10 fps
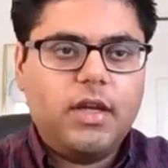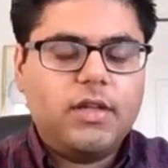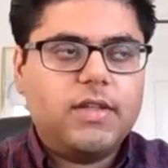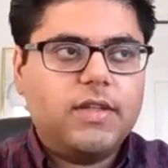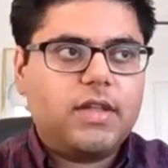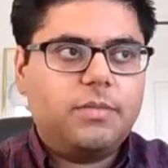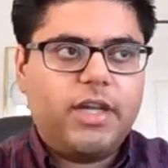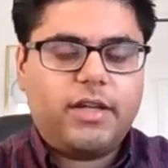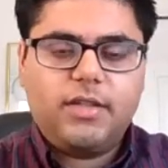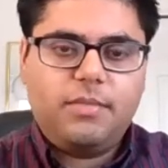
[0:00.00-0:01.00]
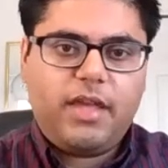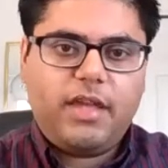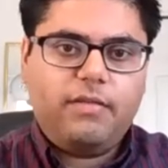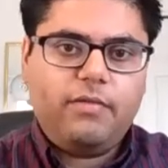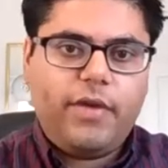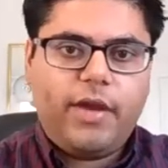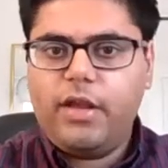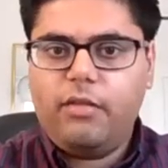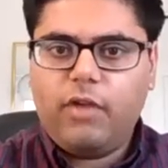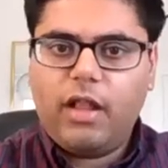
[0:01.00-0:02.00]
to the subject to make it
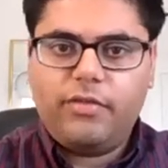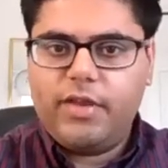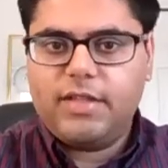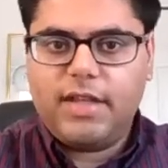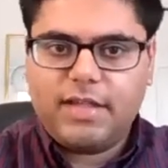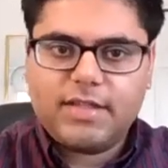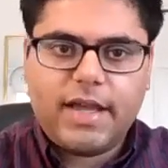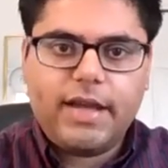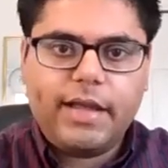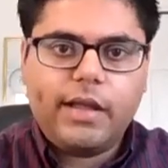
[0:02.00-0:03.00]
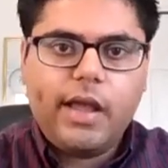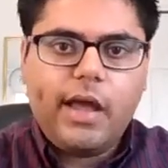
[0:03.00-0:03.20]
very relevant and exciting.